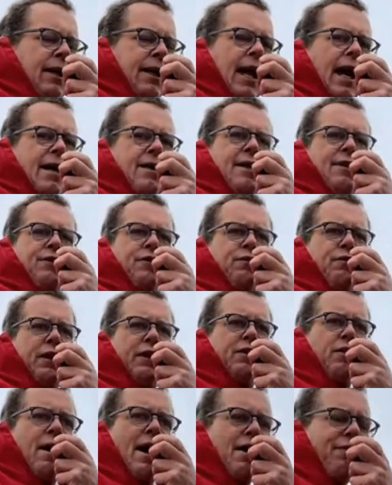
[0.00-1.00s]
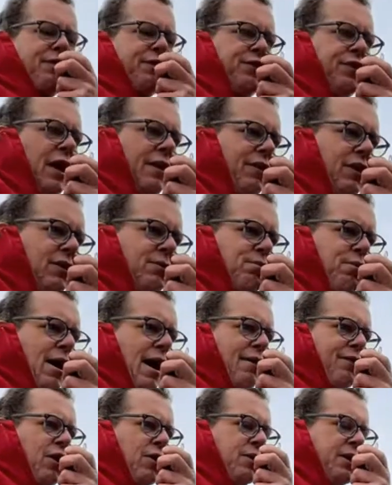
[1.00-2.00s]
Okay, this is Victor Alpha 7,
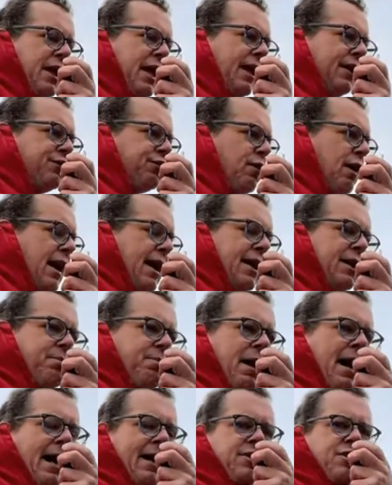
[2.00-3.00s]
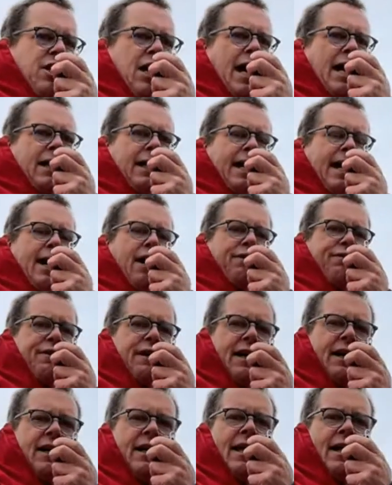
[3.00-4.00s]
Bravo in the X-ray at Park Charlie
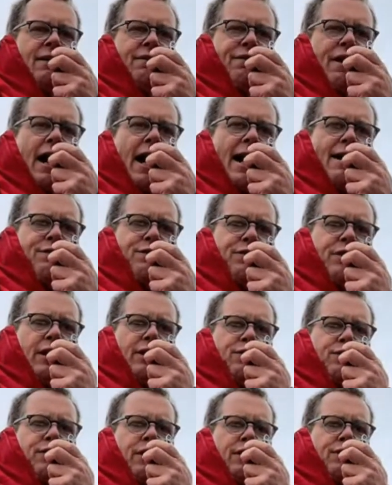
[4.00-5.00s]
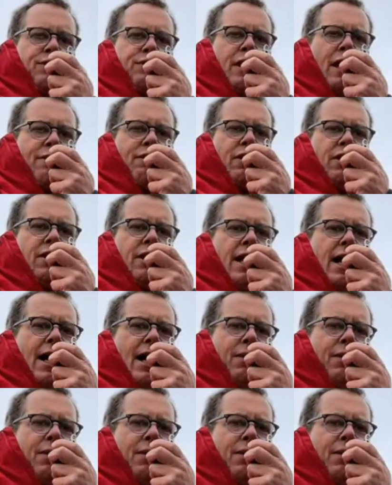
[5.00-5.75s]
Alpha 5667.